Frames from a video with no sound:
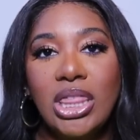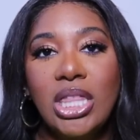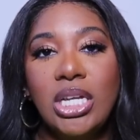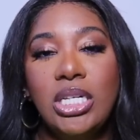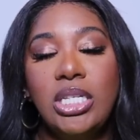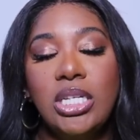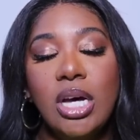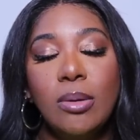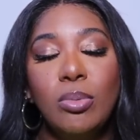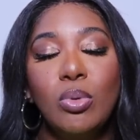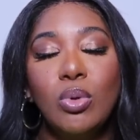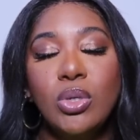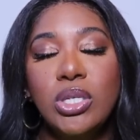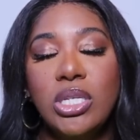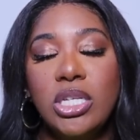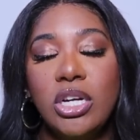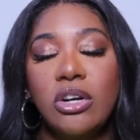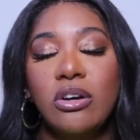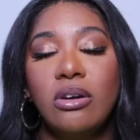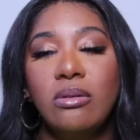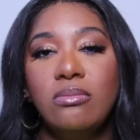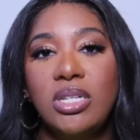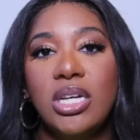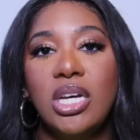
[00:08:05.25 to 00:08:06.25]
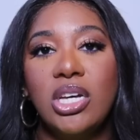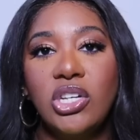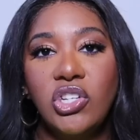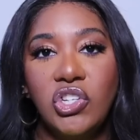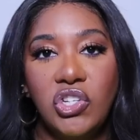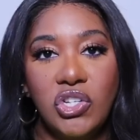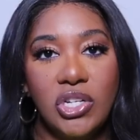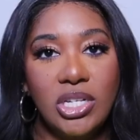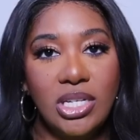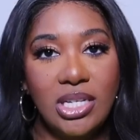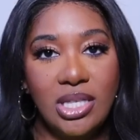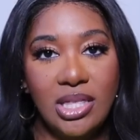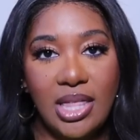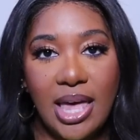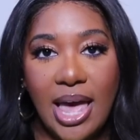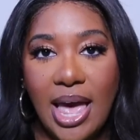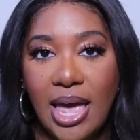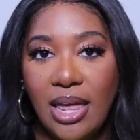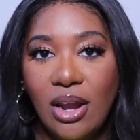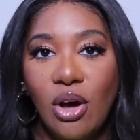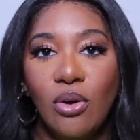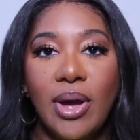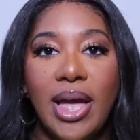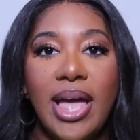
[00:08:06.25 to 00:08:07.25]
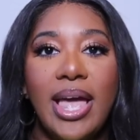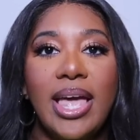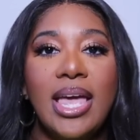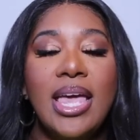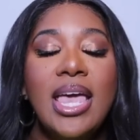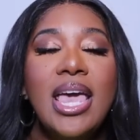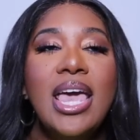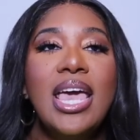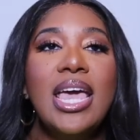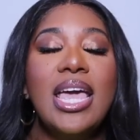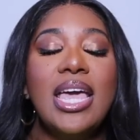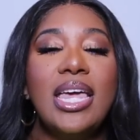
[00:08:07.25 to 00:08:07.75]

The double serum does just that, okay?